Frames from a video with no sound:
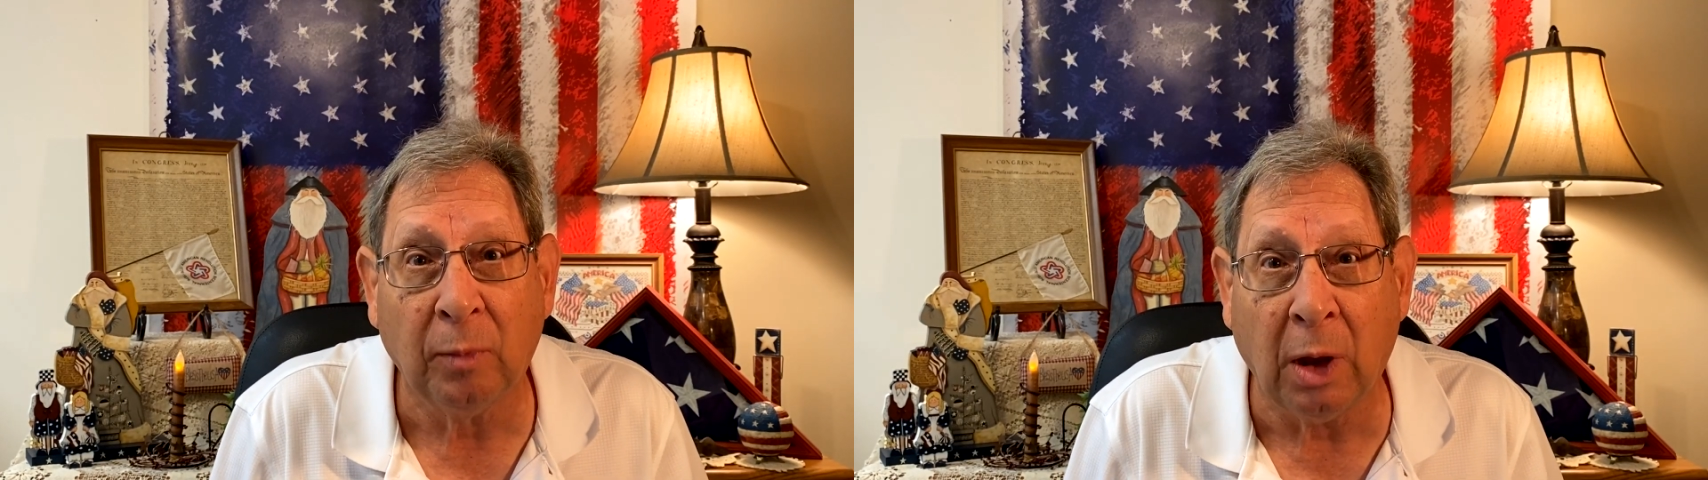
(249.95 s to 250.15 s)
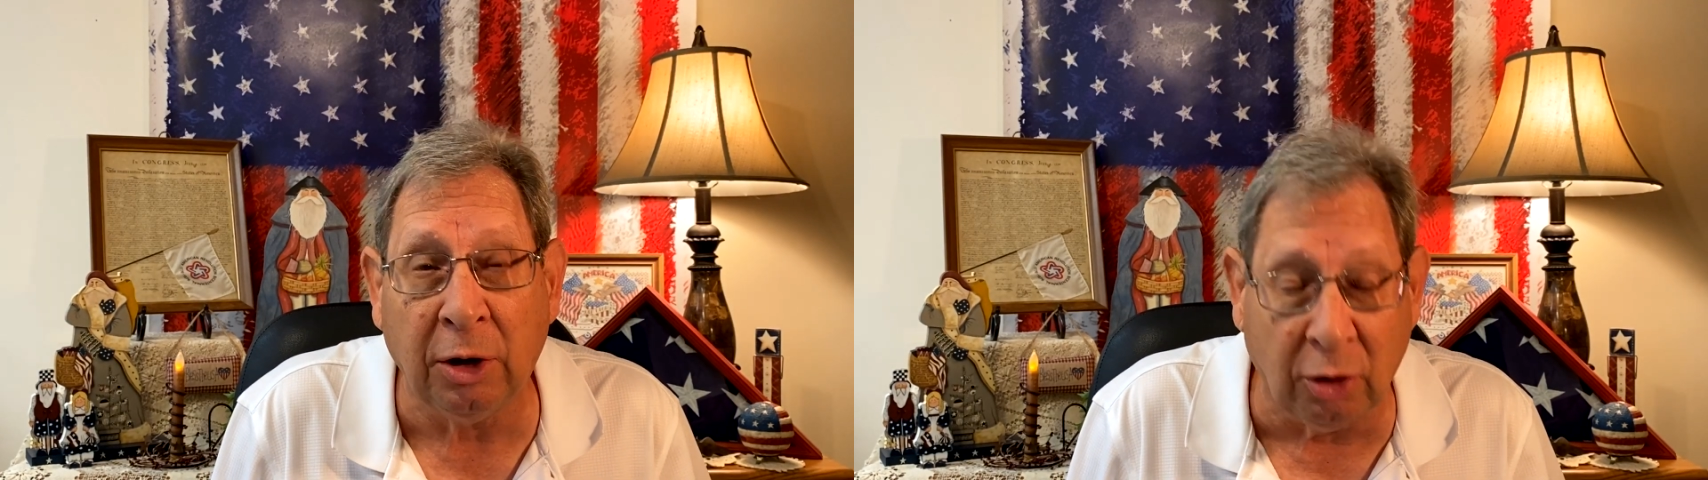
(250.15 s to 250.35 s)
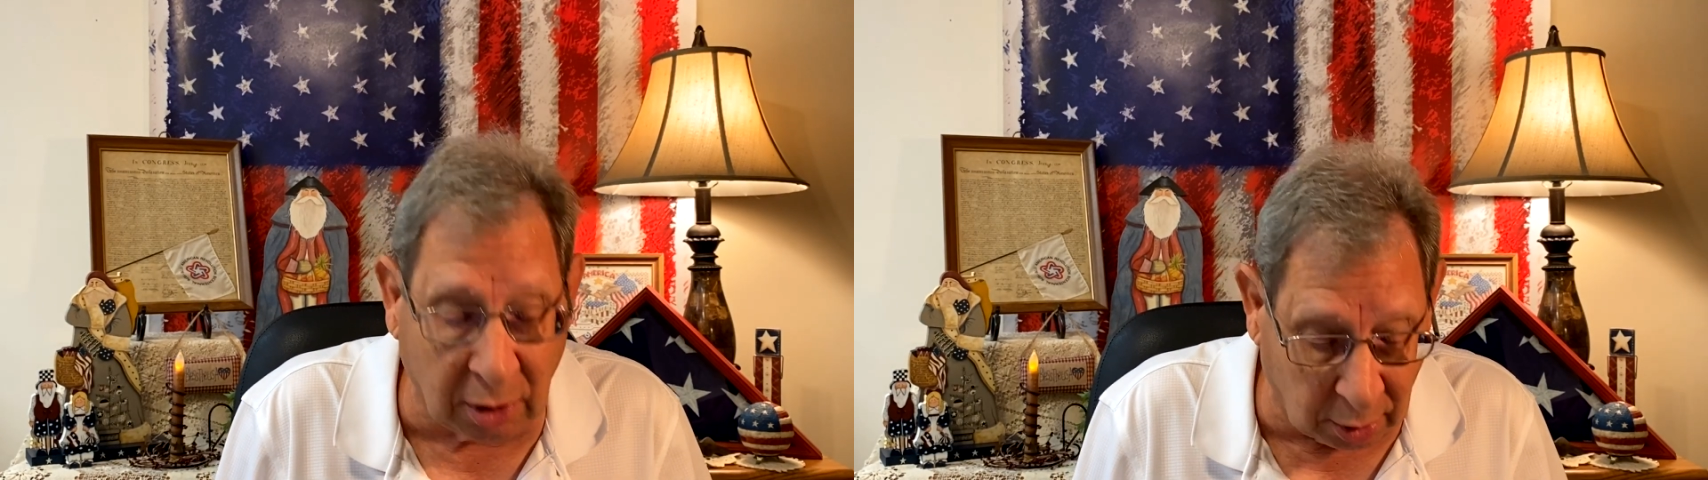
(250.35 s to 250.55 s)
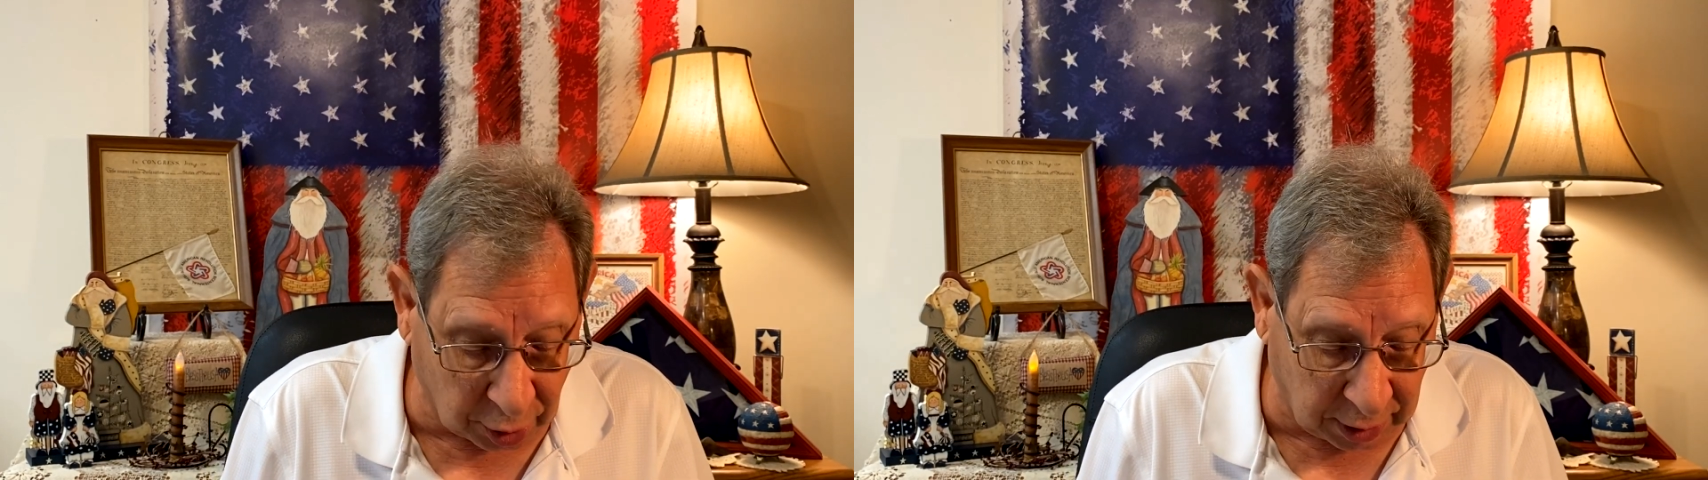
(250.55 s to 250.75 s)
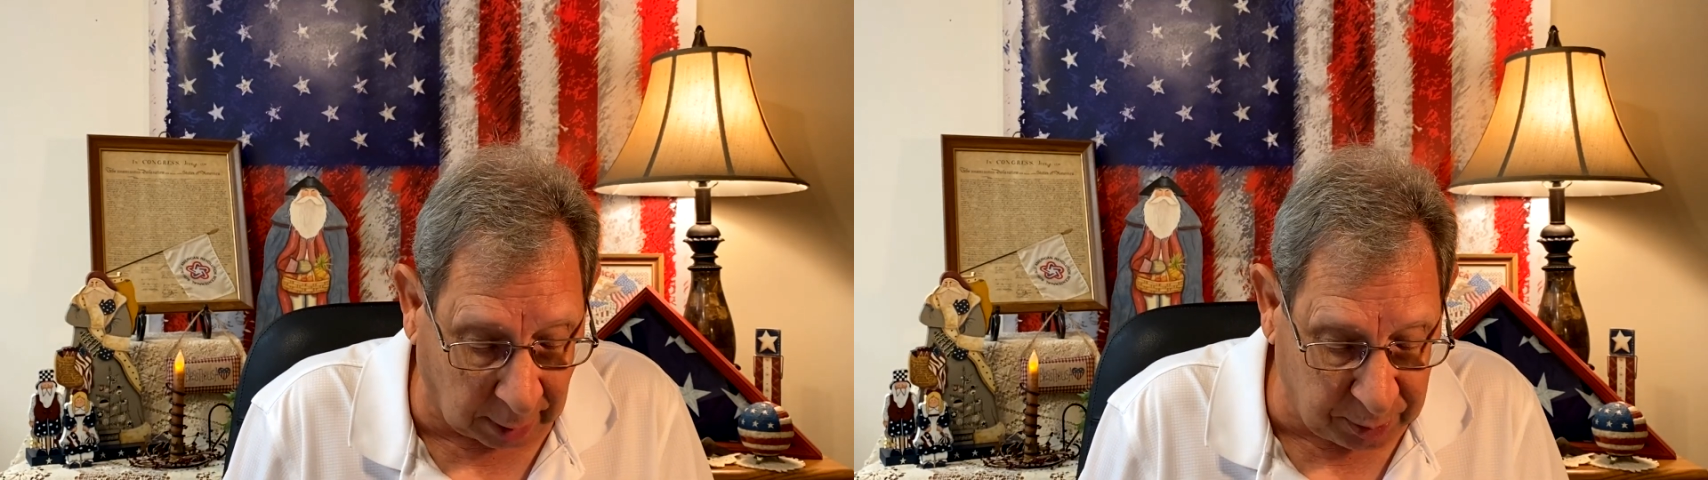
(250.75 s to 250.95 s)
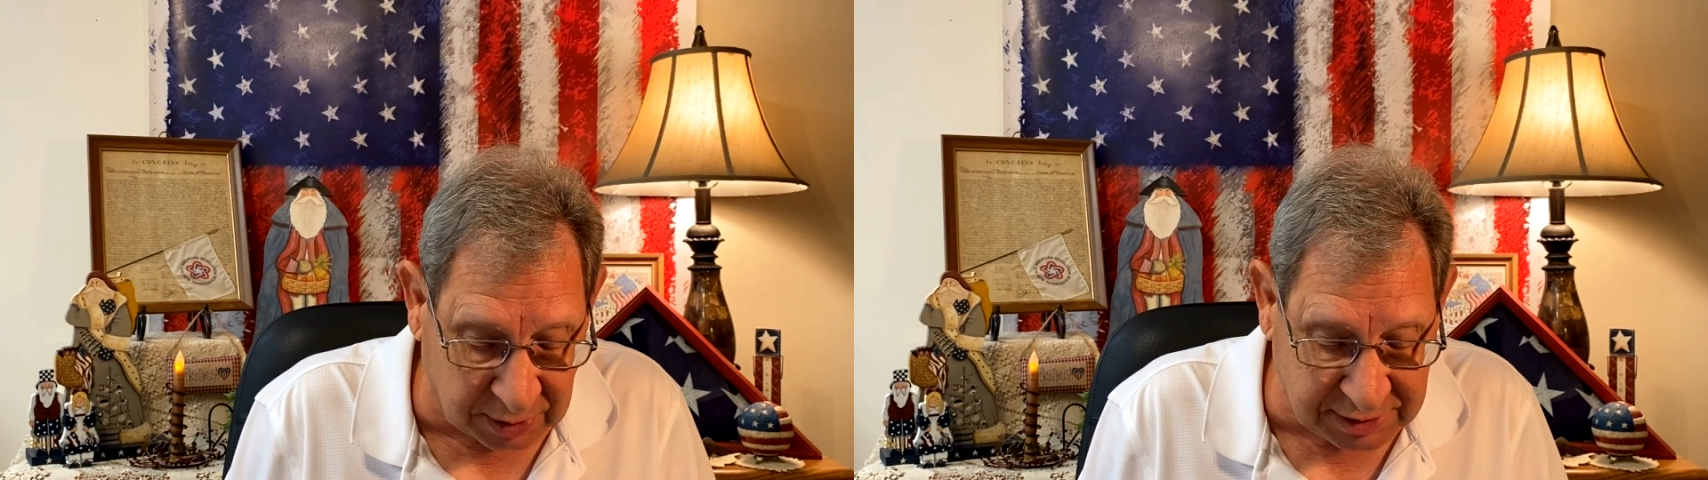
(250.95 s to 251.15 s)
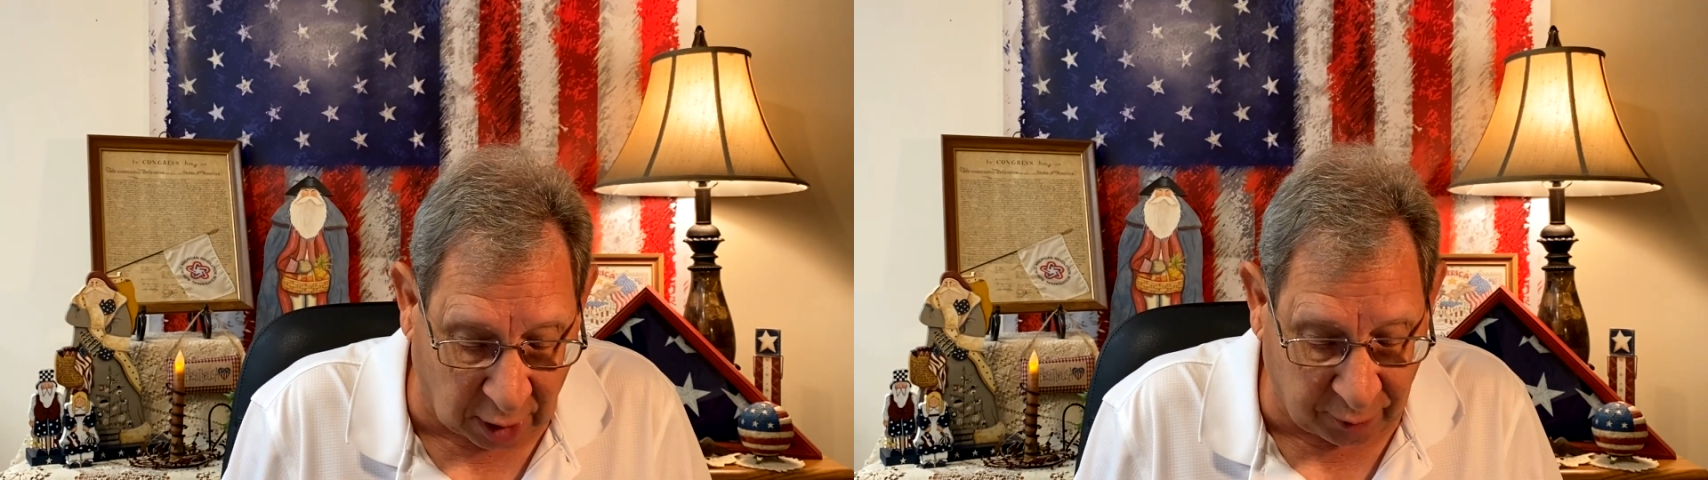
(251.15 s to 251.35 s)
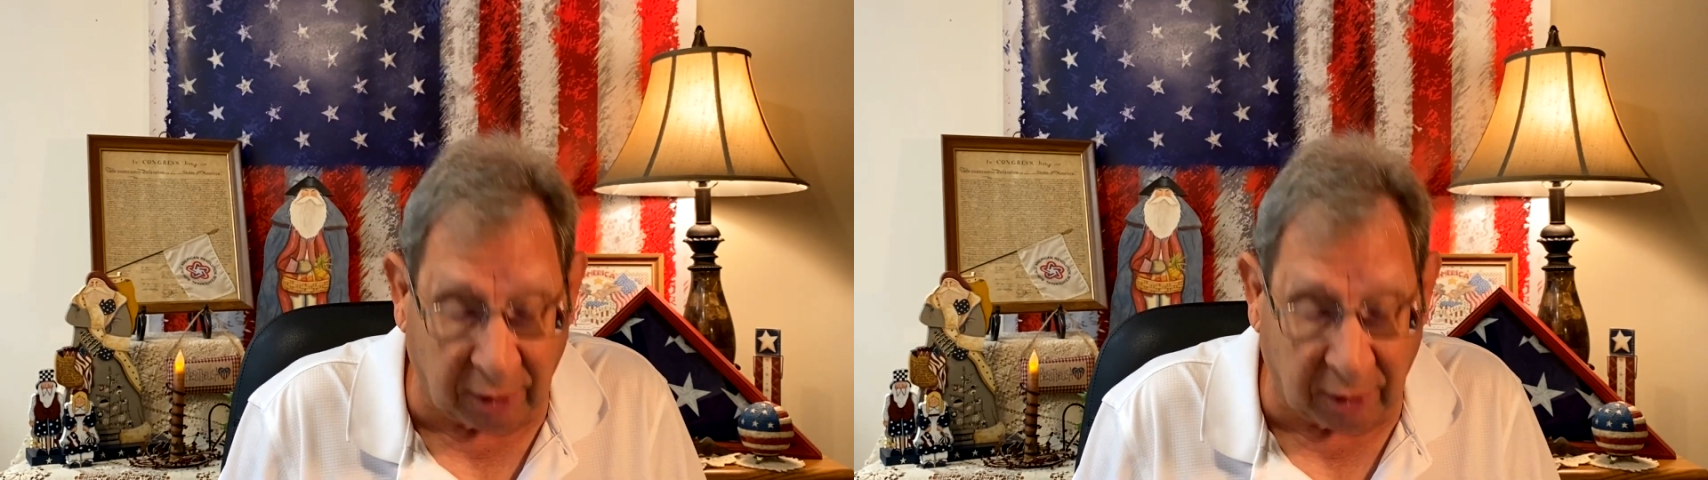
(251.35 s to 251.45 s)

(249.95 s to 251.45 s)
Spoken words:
and you can look it up yourself